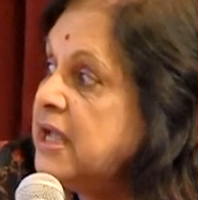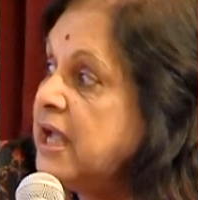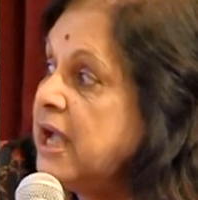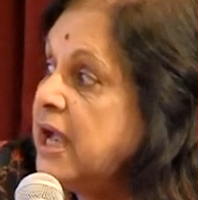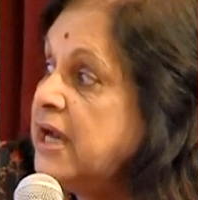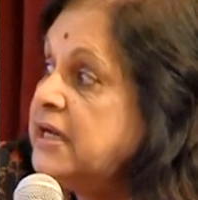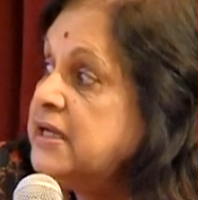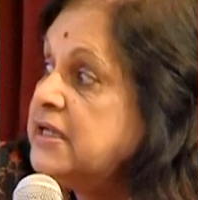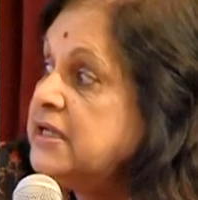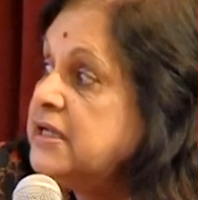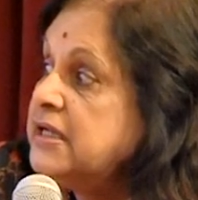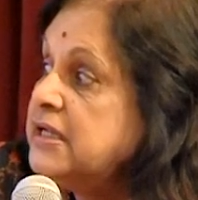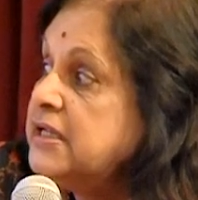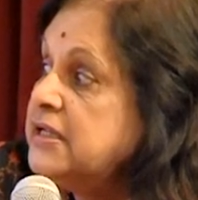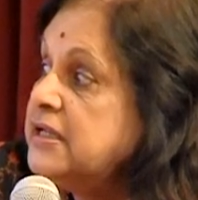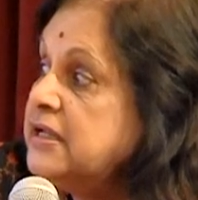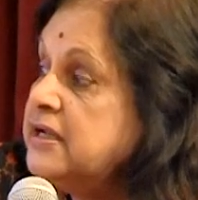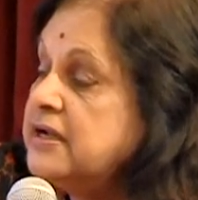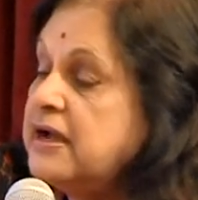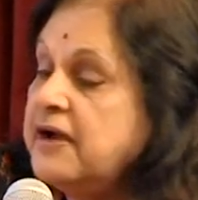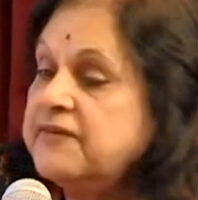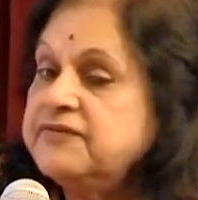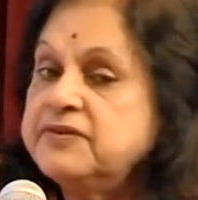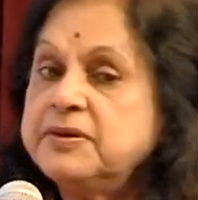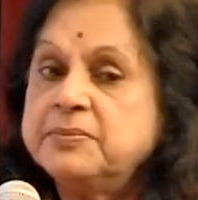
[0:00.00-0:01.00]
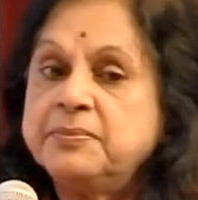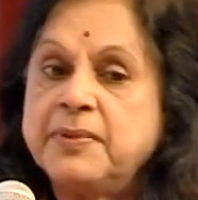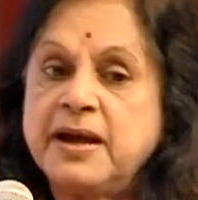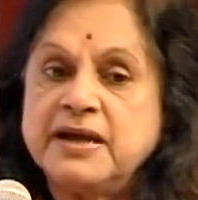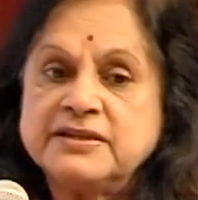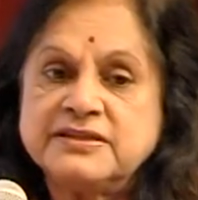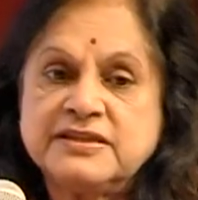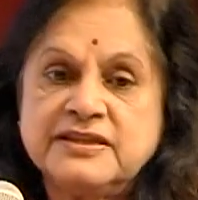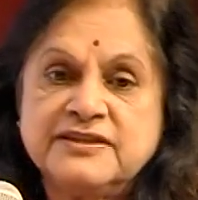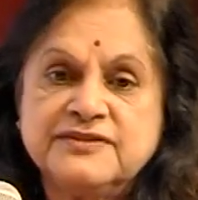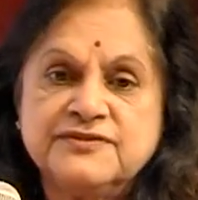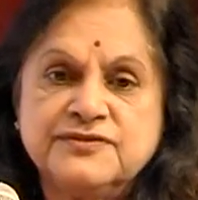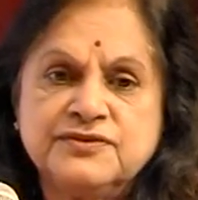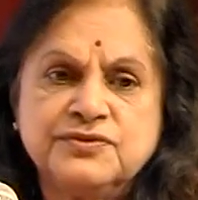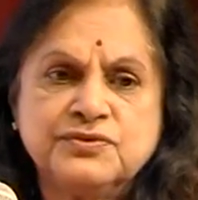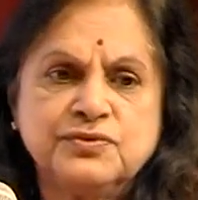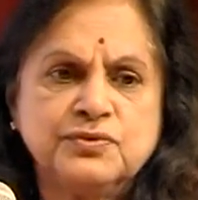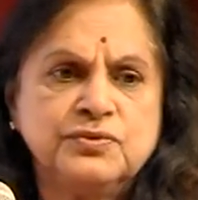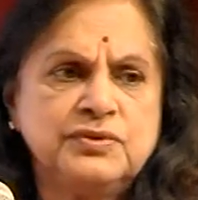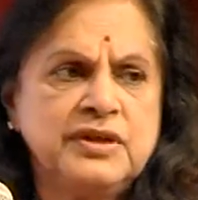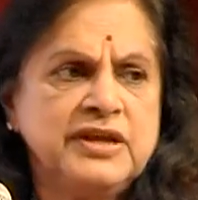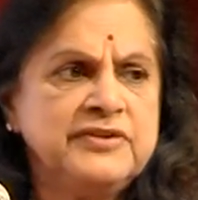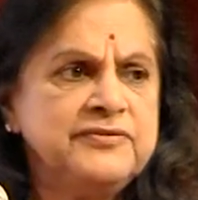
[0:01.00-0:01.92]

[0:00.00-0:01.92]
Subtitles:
And cleaning after passing stool.